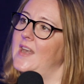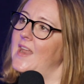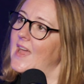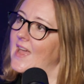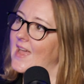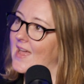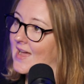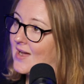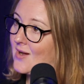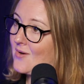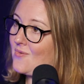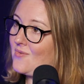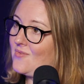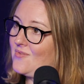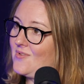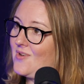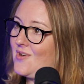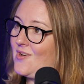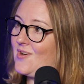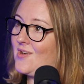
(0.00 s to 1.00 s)
And how
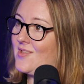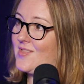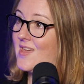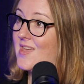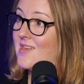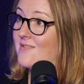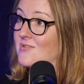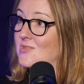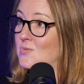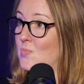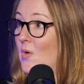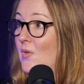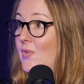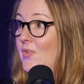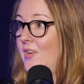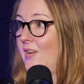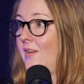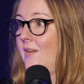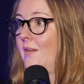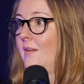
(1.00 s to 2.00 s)
are they
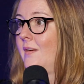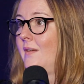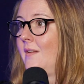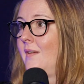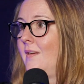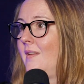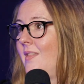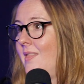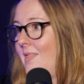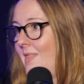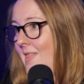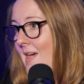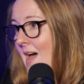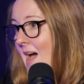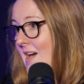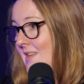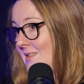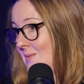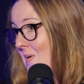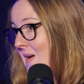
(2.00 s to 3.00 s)
responding? Mm-hmm.
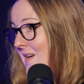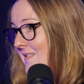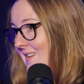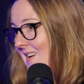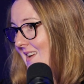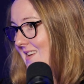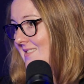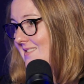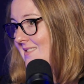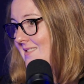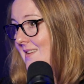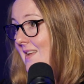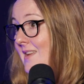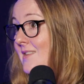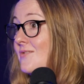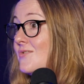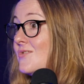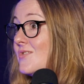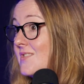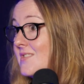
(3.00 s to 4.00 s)
That's where it gets
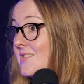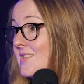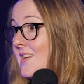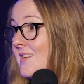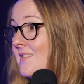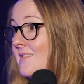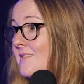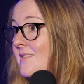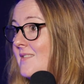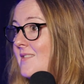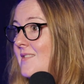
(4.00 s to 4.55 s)
interesting.